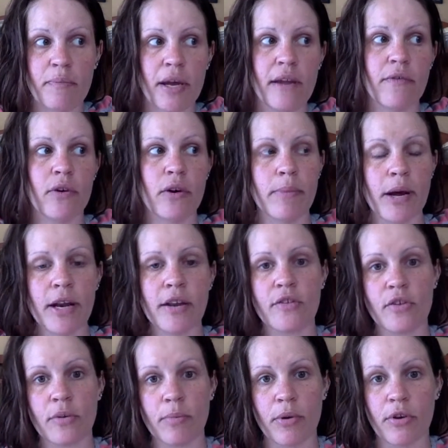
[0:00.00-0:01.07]
But if our
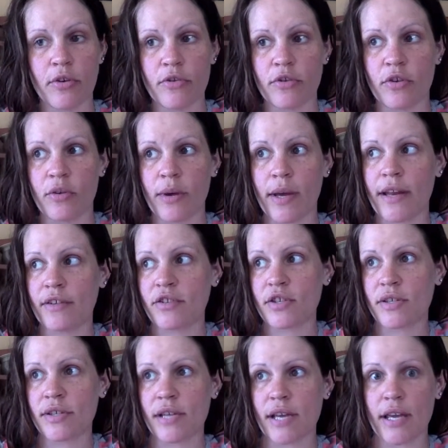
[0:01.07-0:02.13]
body's super used to it, it's
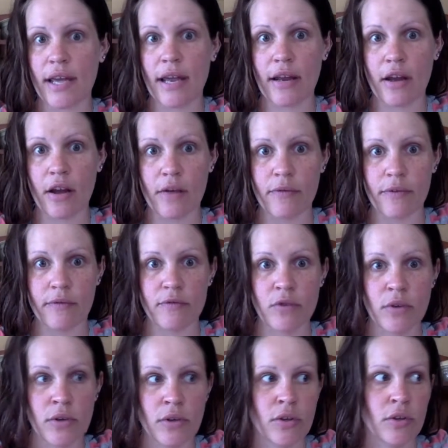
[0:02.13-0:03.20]
just like getting off of,
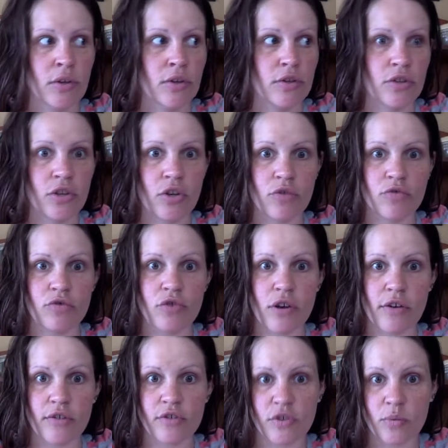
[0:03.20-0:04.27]

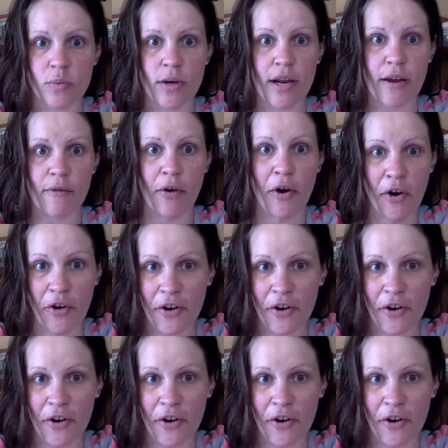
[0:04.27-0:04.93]
drugs or whatever.